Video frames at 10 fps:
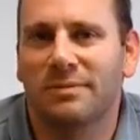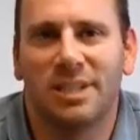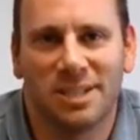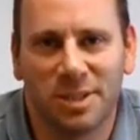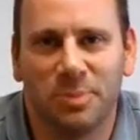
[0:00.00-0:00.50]

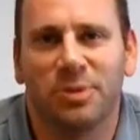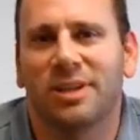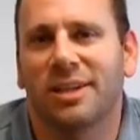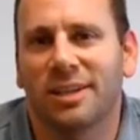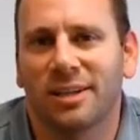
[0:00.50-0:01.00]

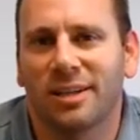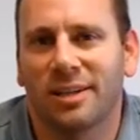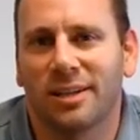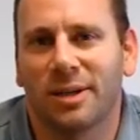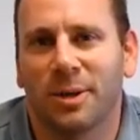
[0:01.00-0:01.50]

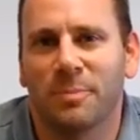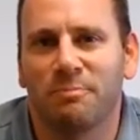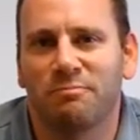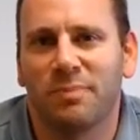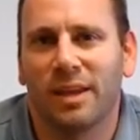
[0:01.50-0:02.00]
discipline,
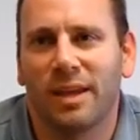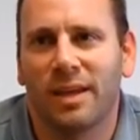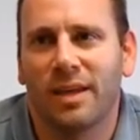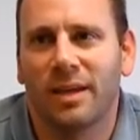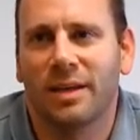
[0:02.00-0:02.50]
um,
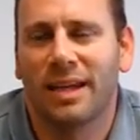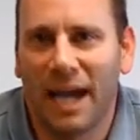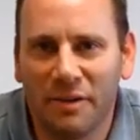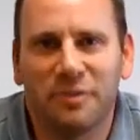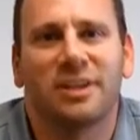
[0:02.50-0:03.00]

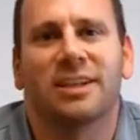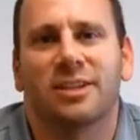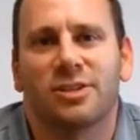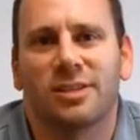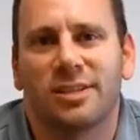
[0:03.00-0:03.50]

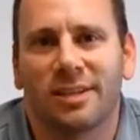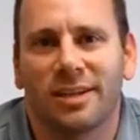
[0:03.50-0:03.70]
confidence.